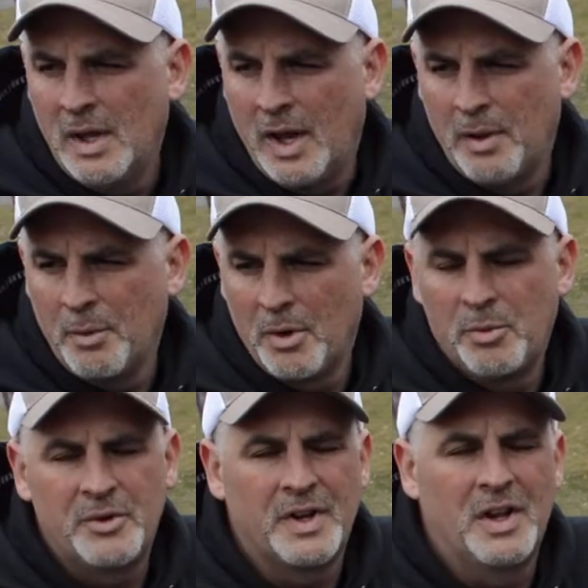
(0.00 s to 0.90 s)
and we're going to
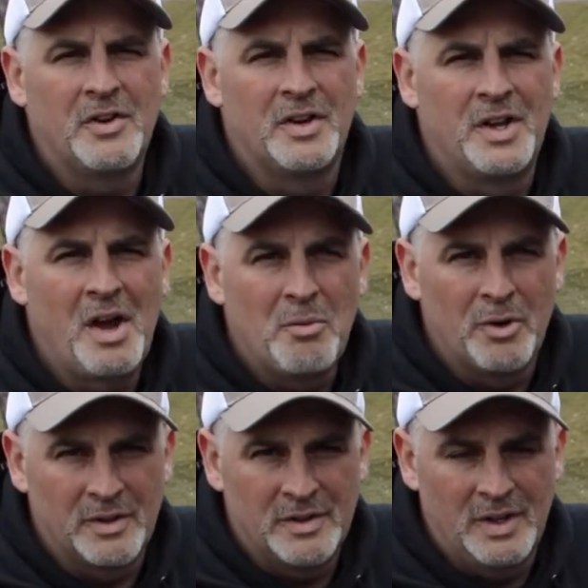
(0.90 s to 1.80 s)
put together a
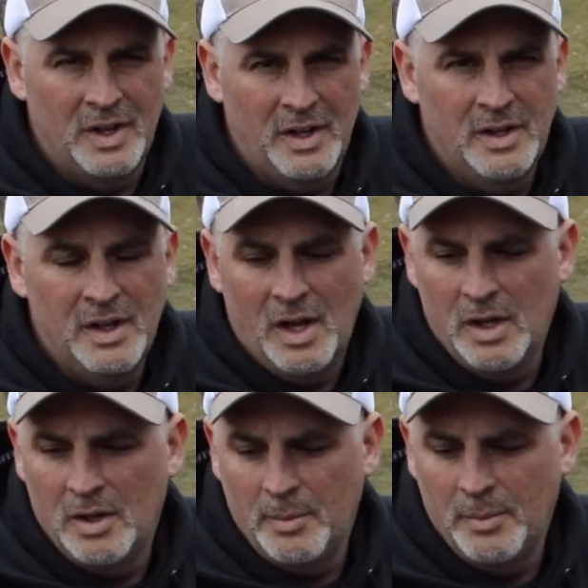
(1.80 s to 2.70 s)
network today.
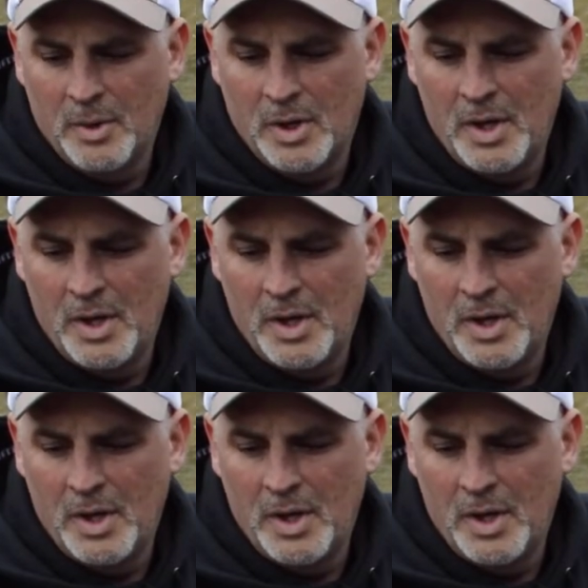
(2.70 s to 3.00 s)
We're going to